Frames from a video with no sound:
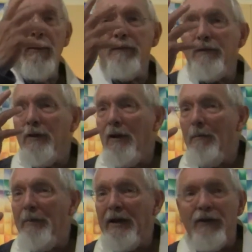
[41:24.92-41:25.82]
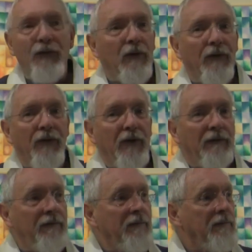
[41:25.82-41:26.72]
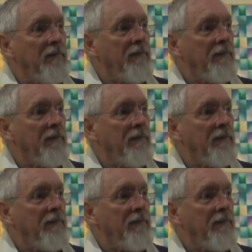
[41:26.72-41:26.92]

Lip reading: of a bigger sort of self.